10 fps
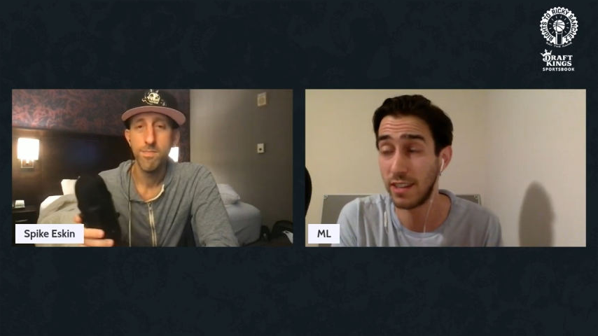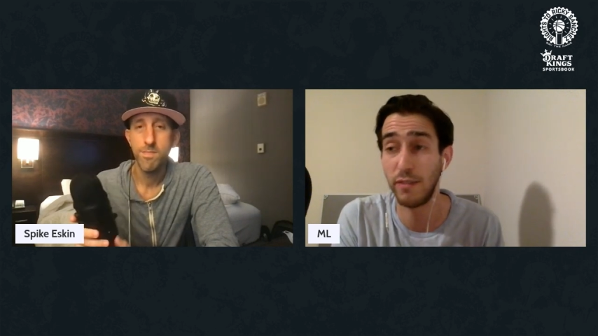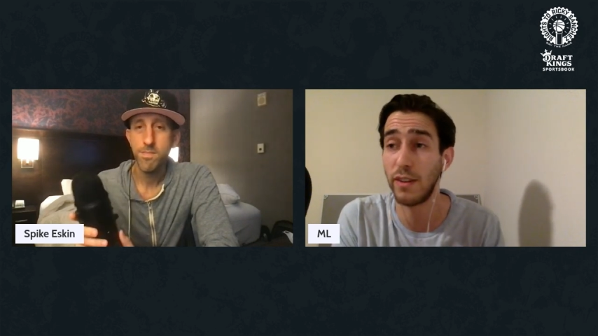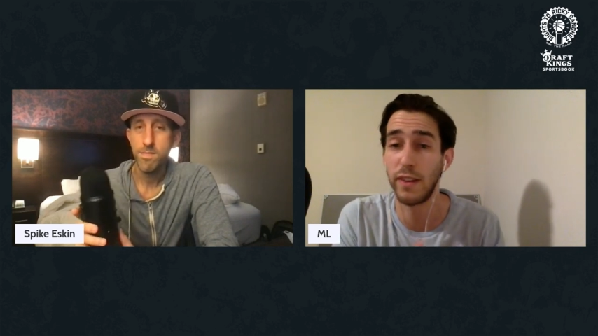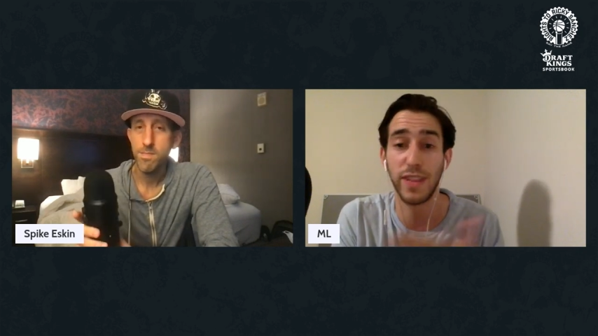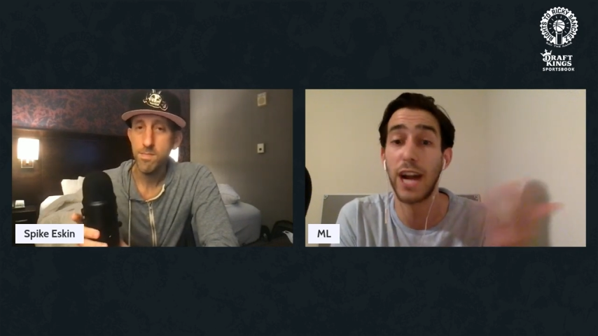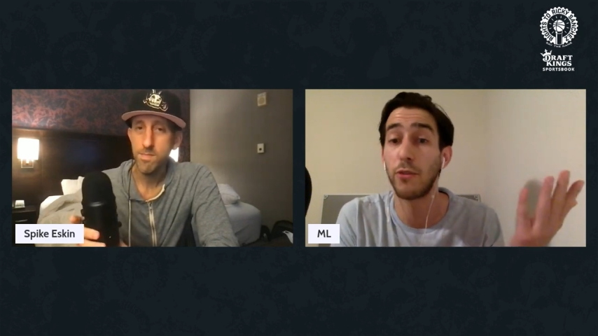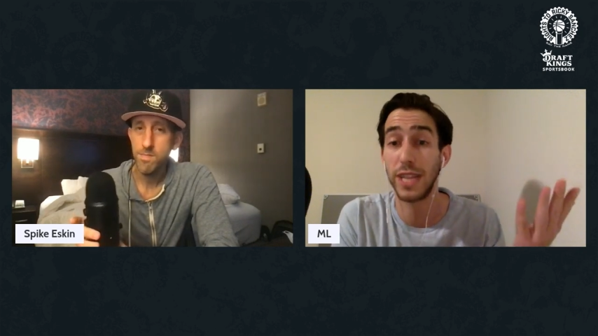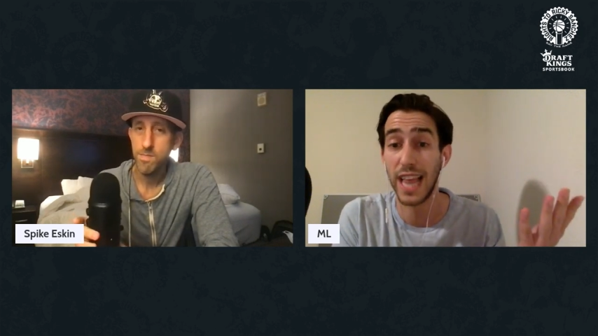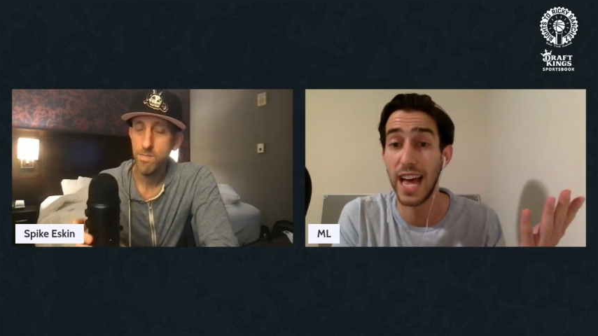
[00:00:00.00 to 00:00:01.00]
Speaker 1: Even if
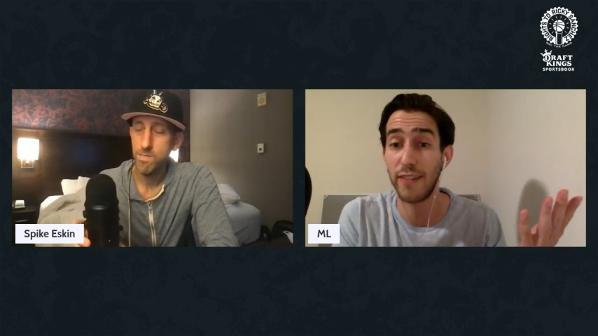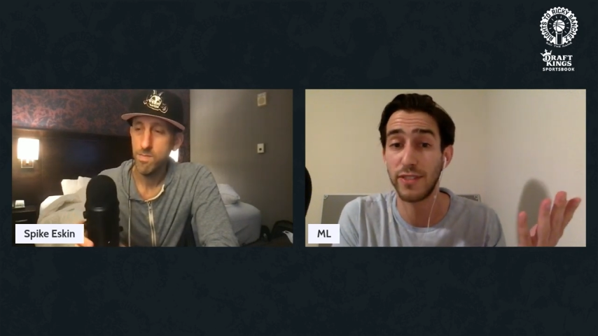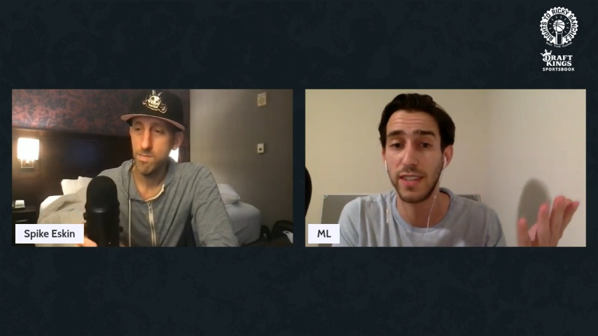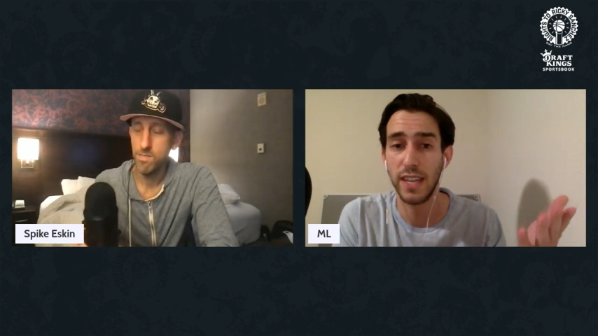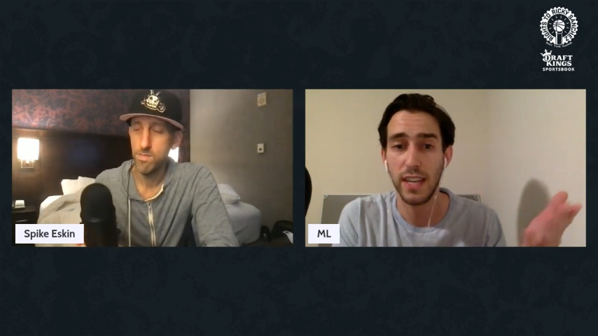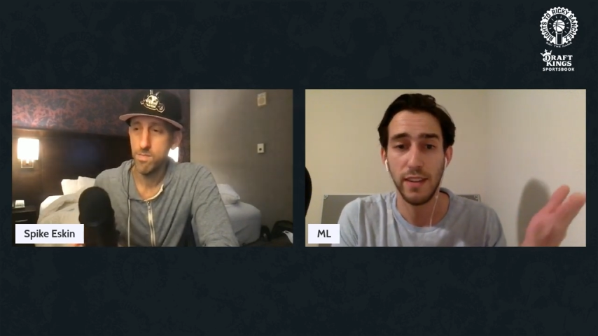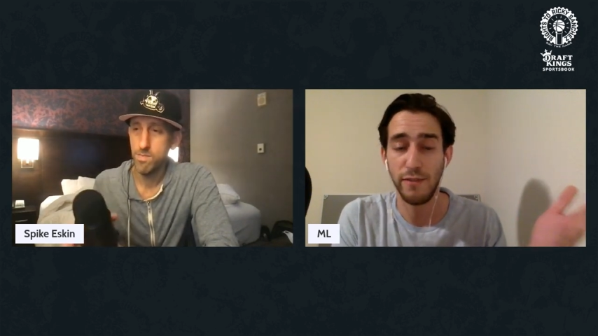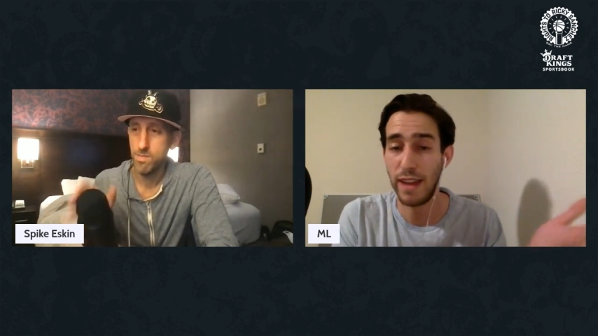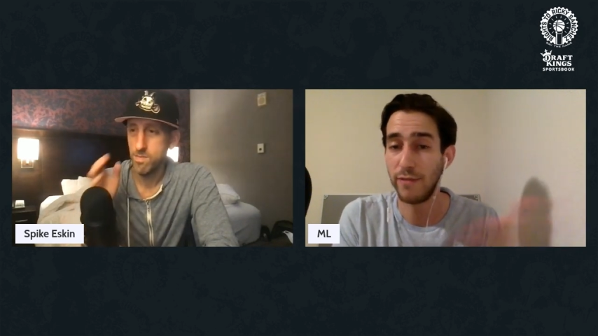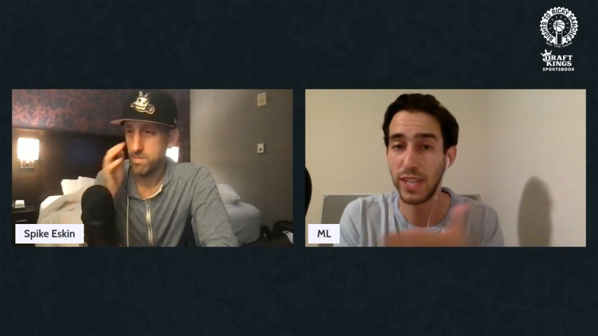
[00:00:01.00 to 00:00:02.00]
Lowry left,
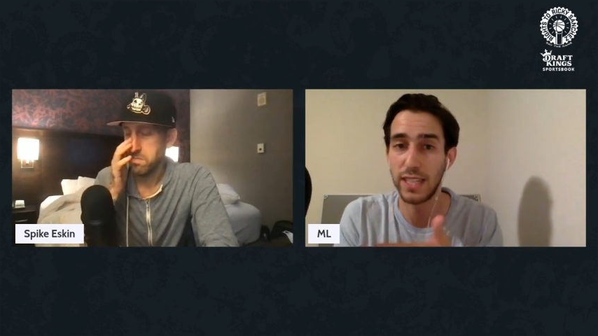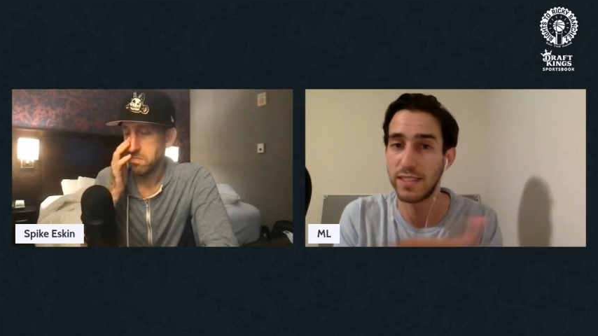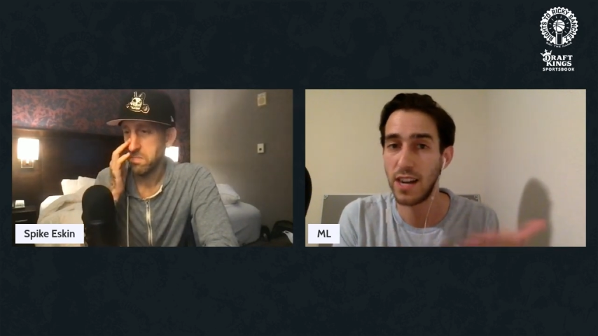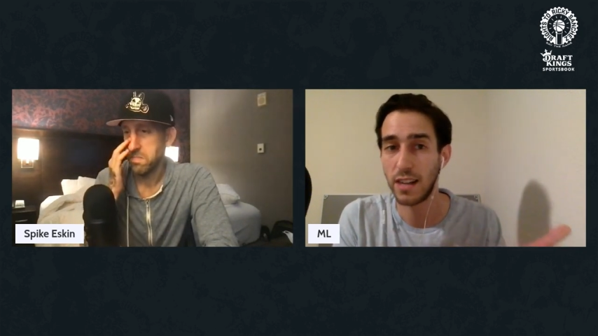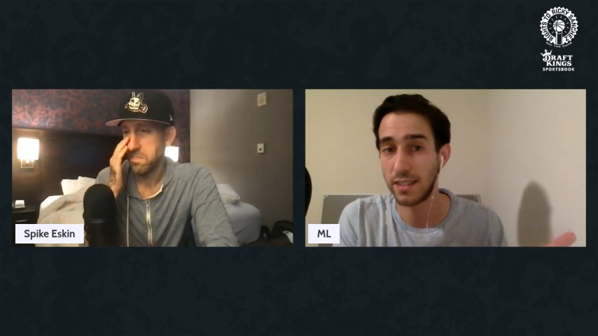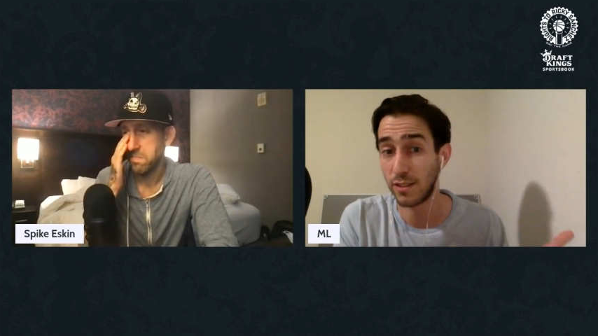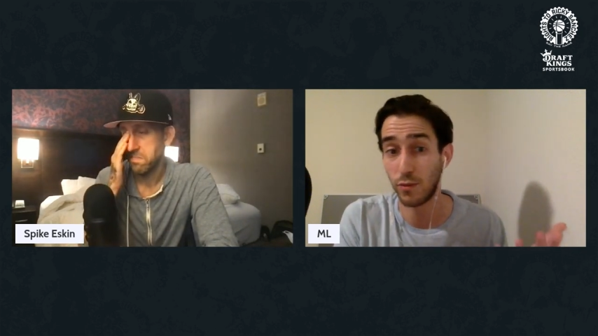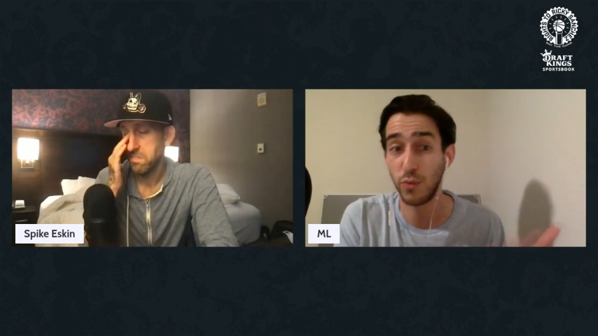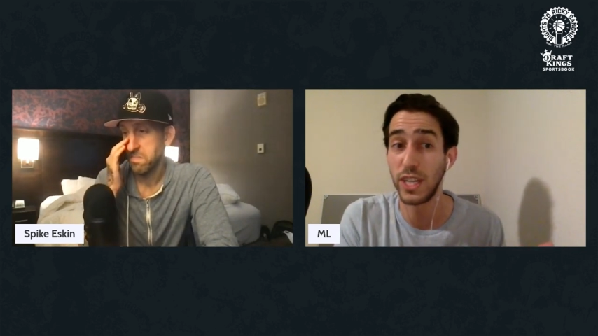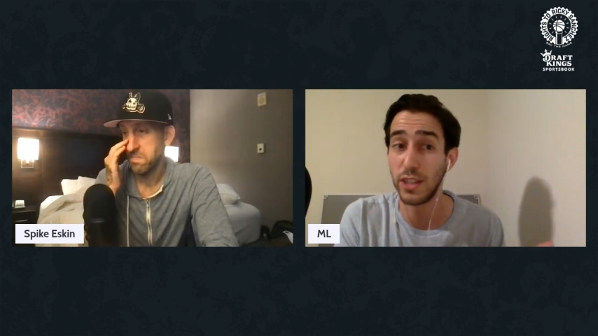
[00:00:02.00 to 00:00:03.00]
VanVleet Suggs is a
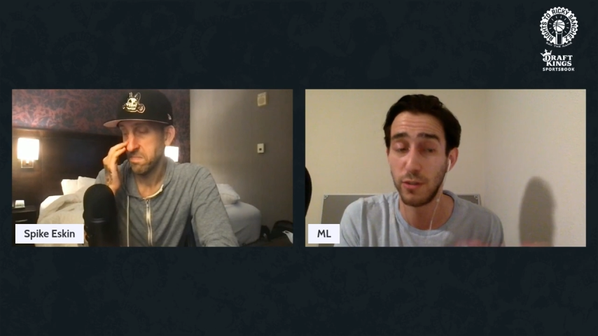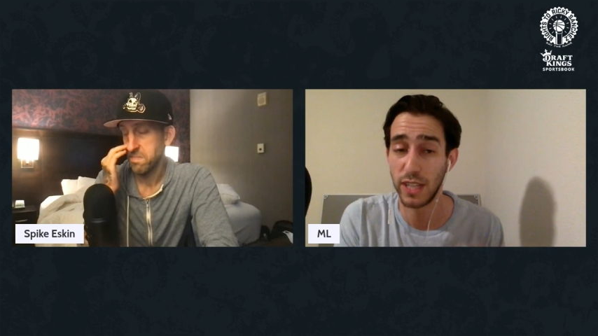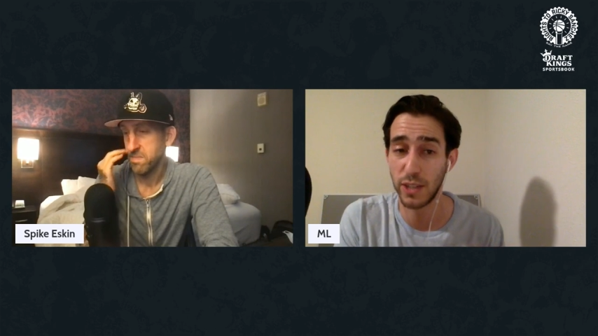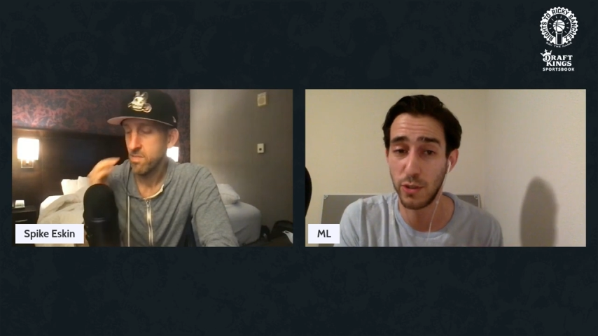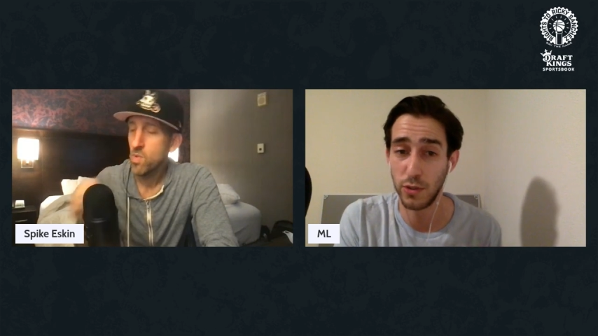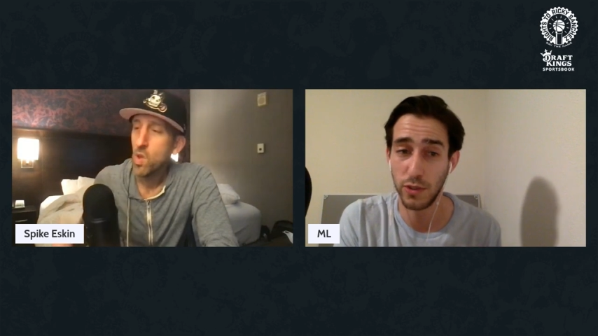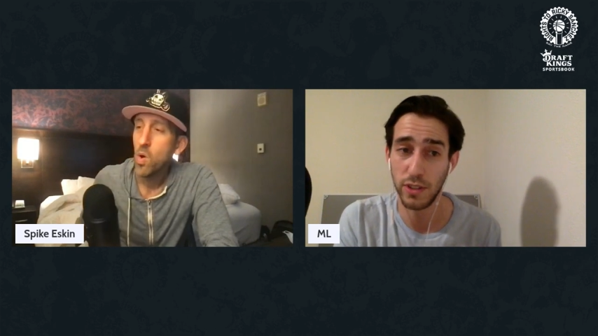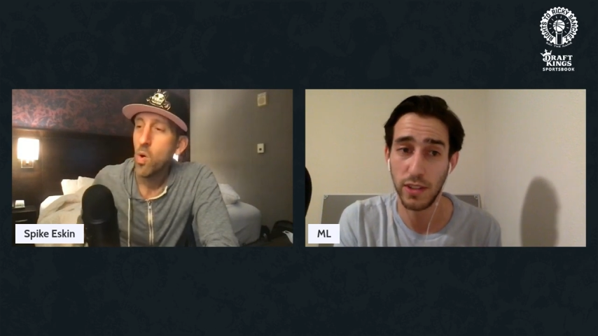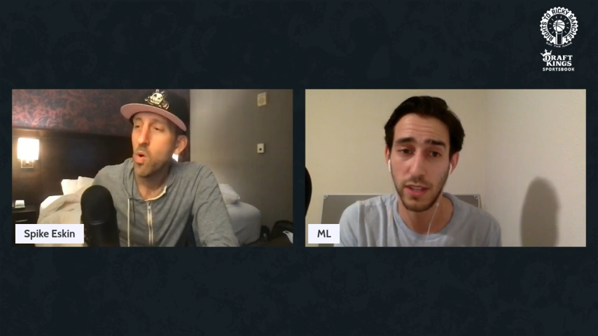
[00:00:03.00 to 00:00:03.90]
really really cool